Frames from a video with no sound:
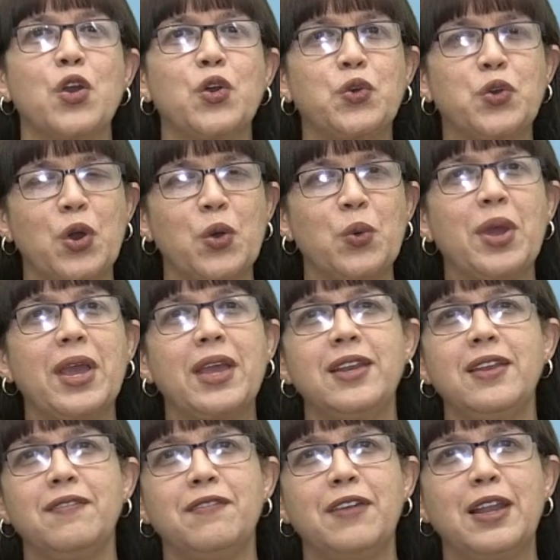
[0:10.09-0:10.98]
grow
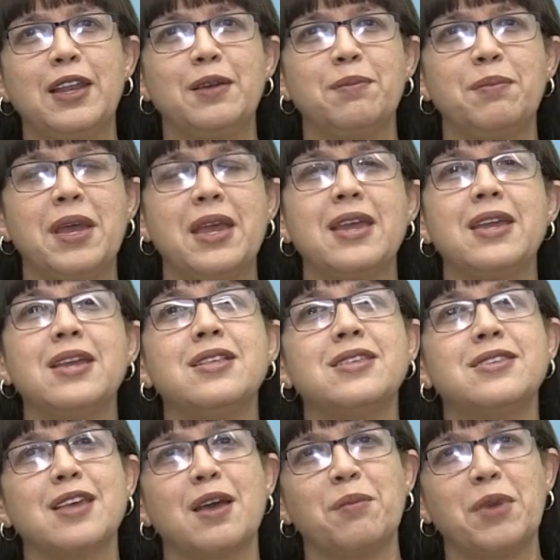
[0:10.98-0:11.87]
and develop
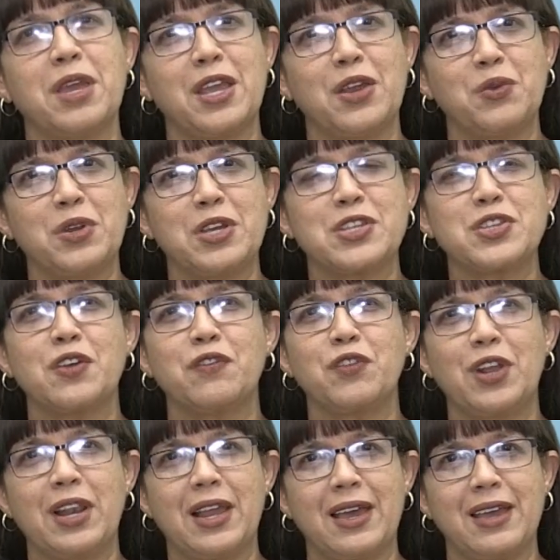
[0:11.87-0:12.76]
in some areas
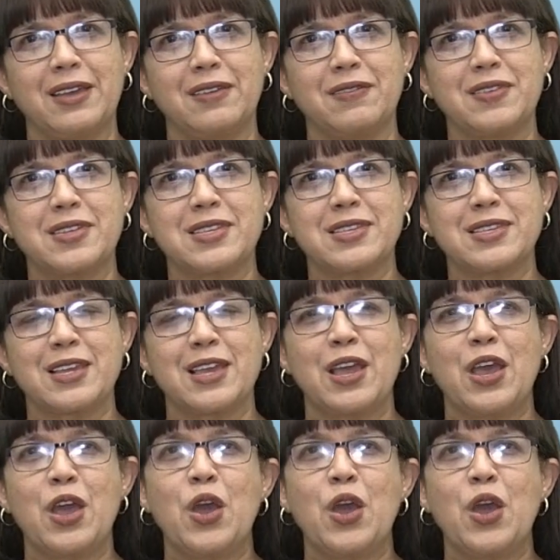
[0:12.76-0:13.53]
of your lives.